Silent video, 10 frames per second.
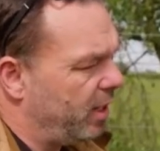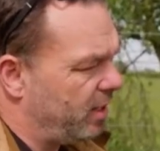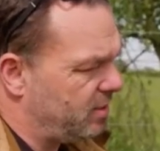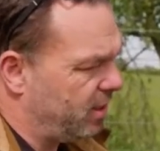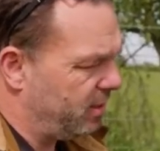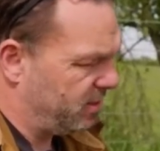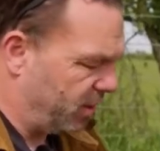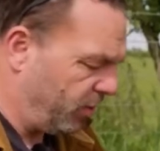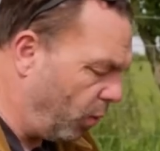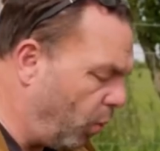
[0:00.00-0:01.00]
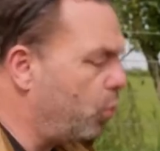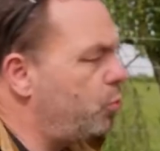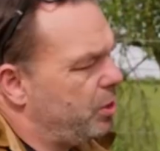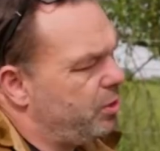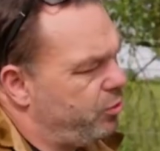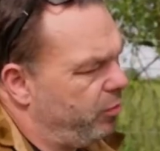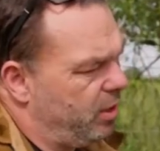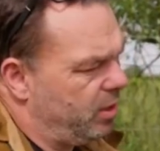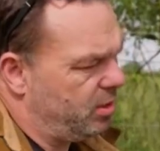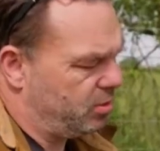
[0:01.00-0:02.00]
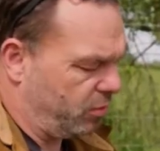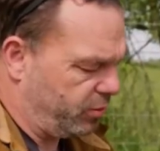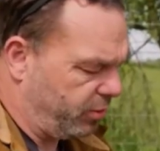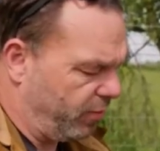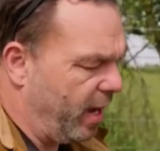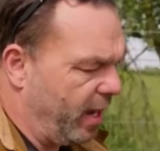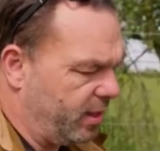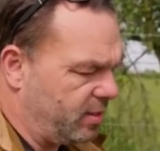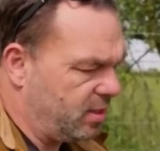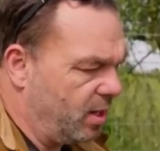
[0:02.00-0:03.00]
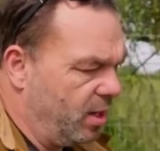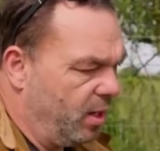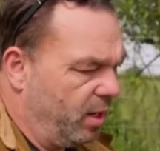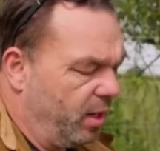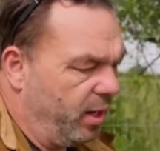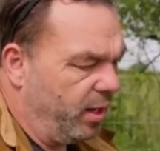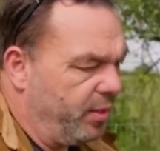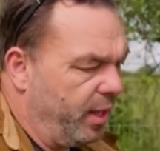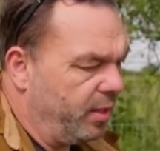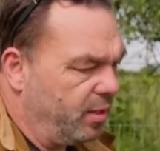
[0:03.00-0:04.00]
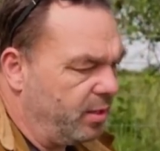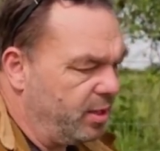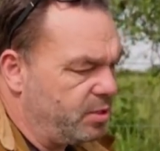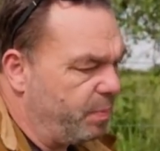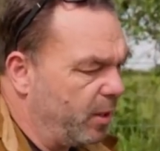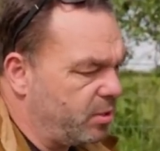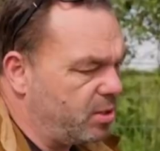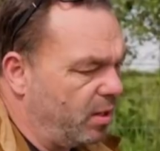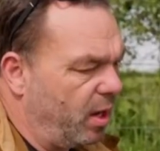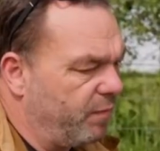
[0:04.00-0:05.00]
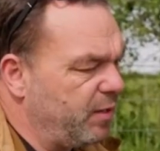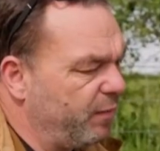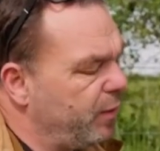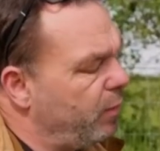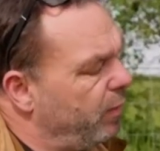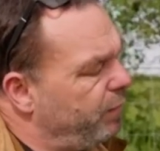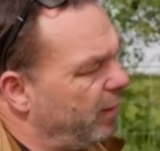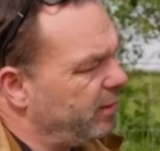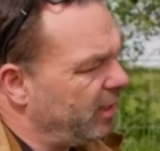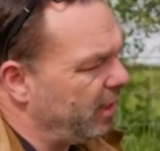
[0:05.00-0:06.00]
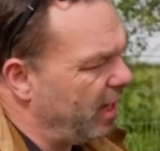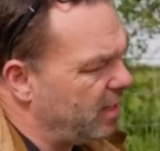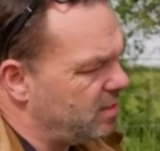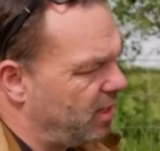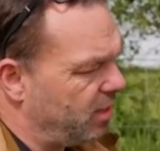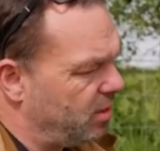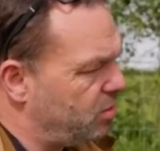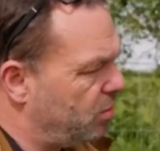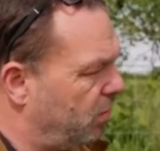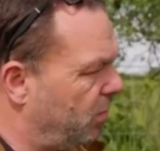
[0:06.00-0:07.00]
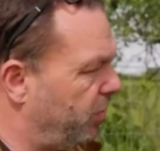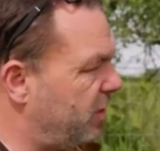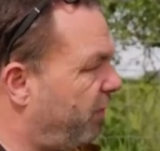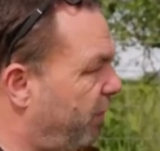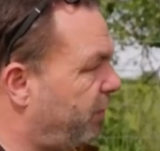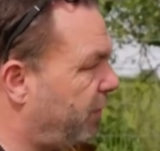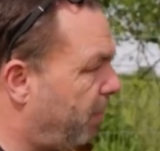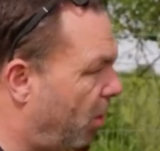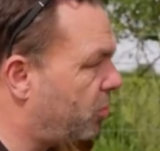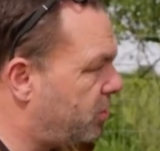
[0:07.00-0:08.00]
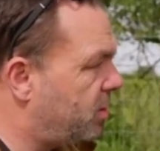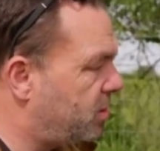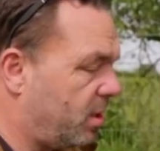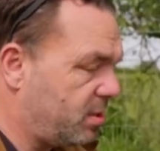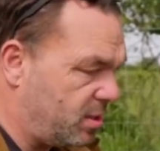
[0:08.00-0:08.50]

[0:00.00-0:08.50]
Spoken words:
nest sites like holes in trees or crags, then these birds have difficulty finding a nest site. So these 50 boxes that